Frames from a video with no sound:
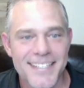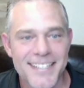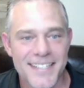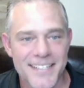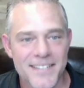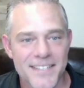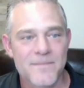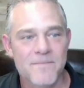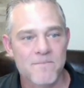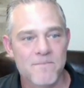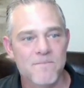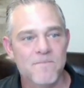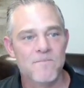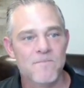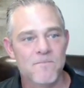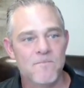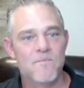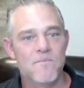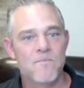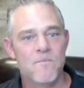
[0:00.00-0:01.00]

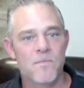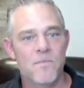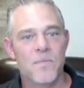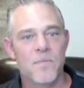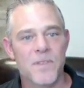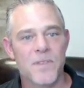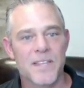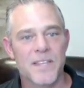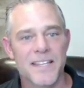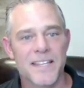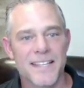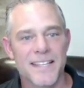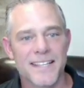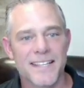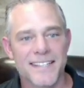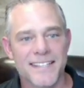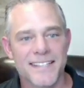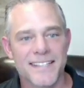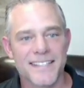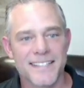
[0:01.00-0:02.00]

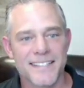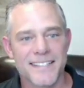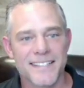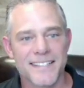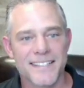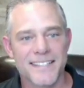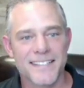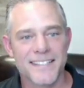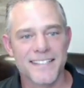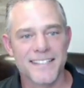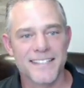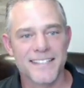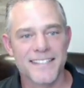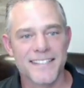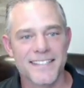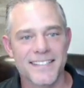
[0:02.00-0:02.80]
[no speech]